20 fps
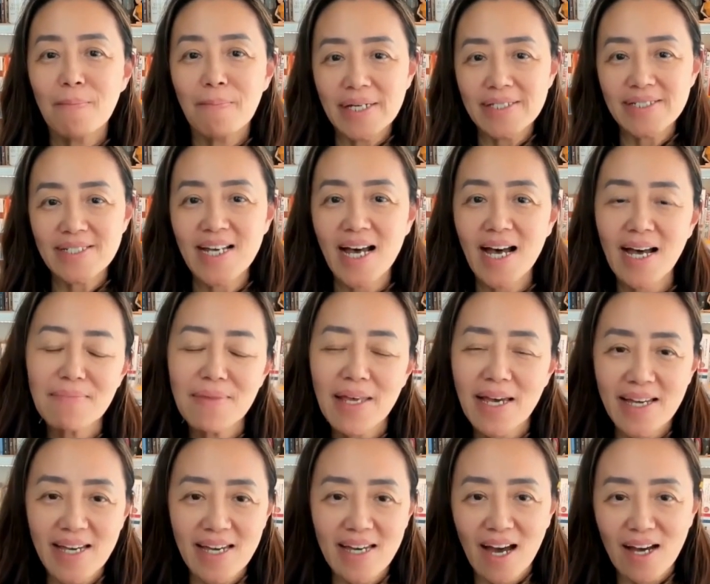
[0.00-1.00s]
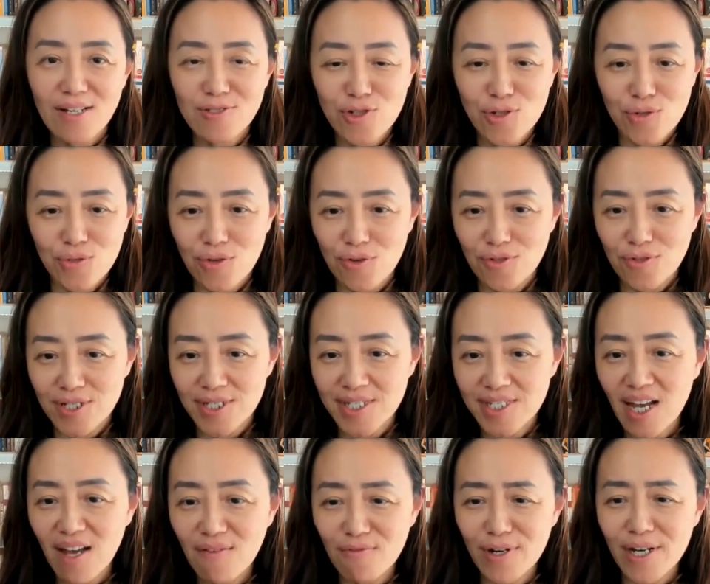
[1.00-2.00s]
by the time they get onto your
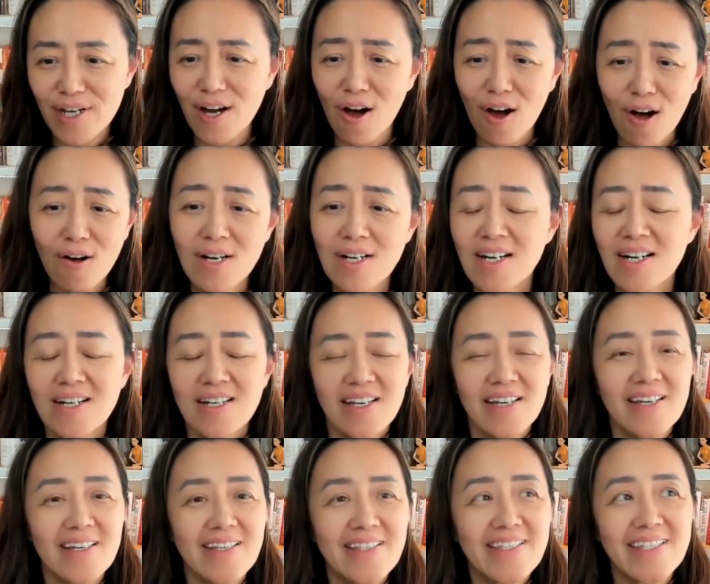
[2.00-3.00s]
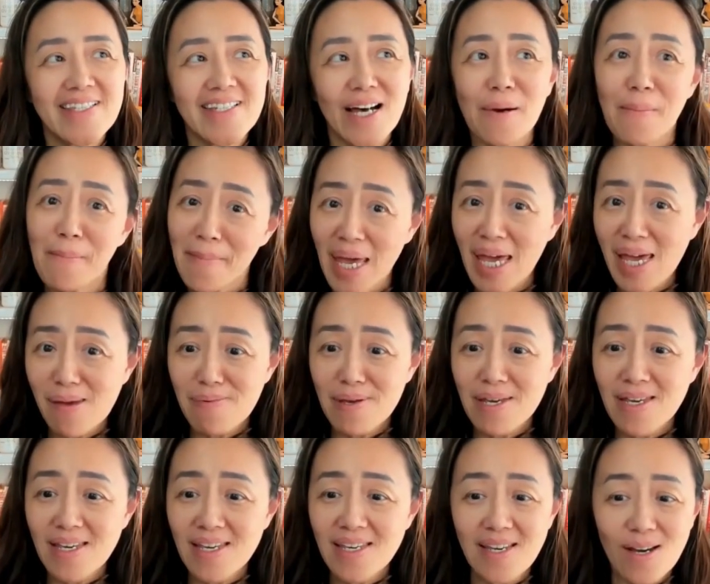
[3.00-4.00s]
discovery call it's a
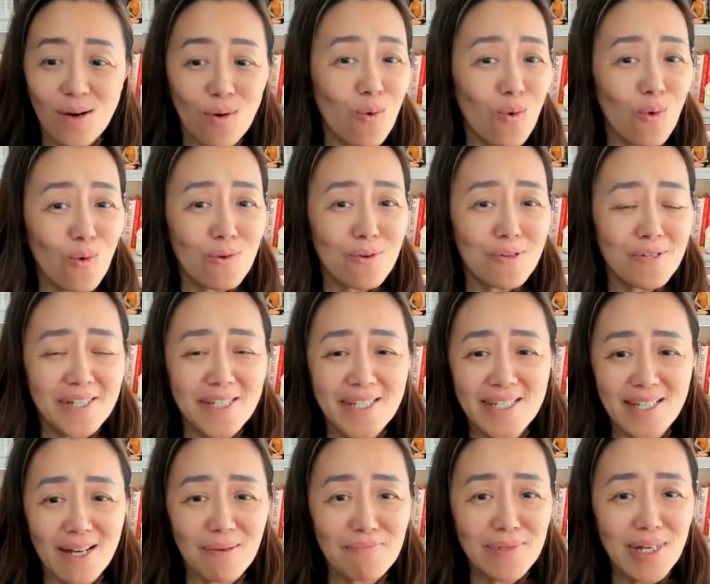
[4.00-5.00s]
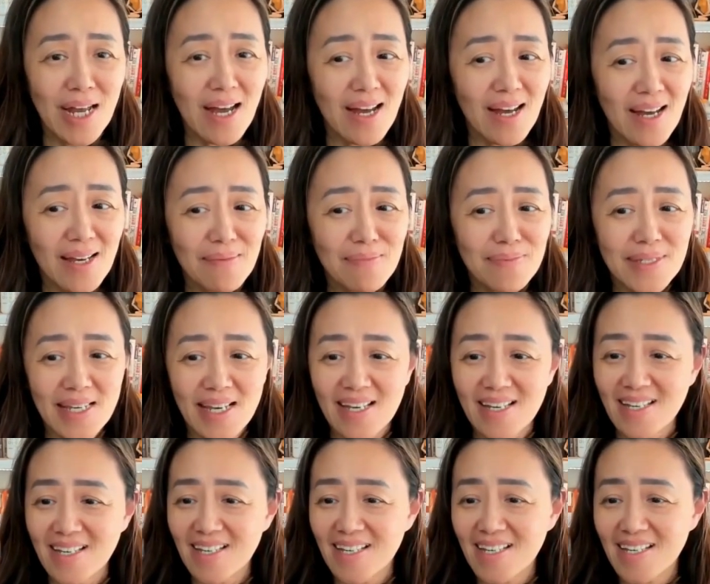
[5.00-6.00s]
maybe or sometimes
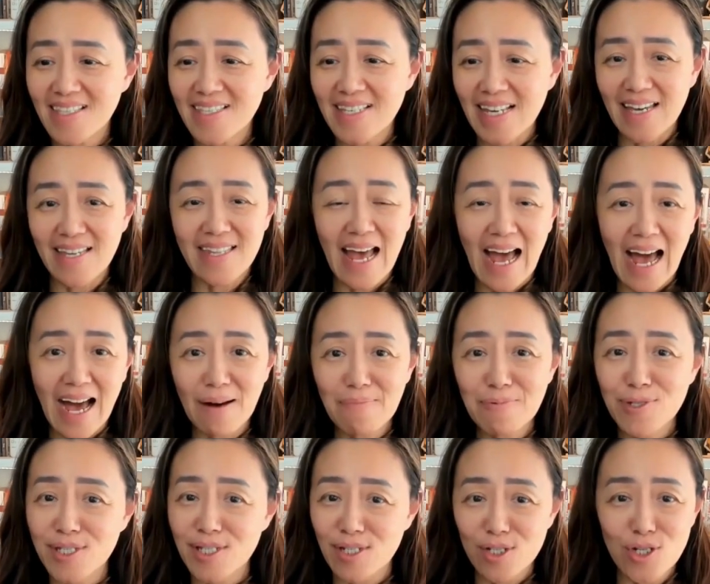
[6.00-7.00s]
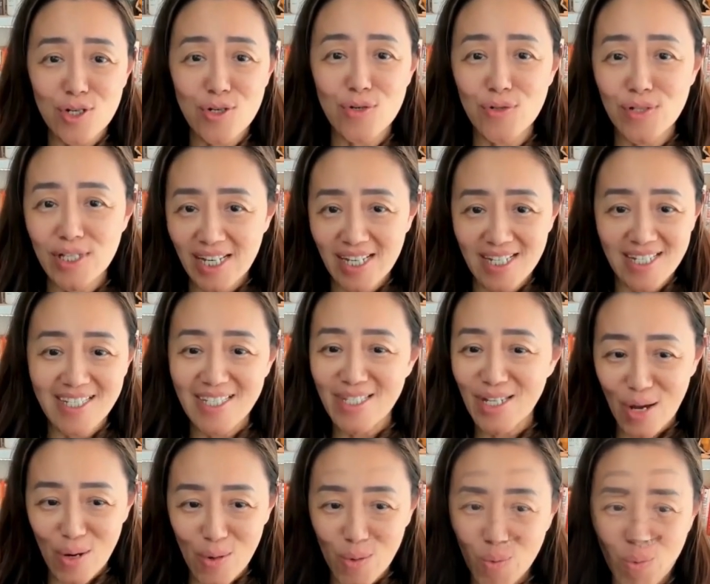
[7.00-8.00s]
it's an absolutely
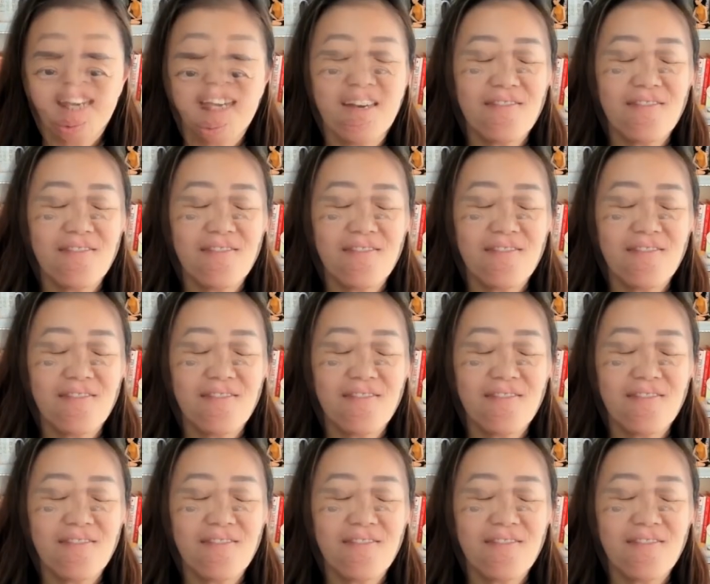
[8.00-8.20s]
no.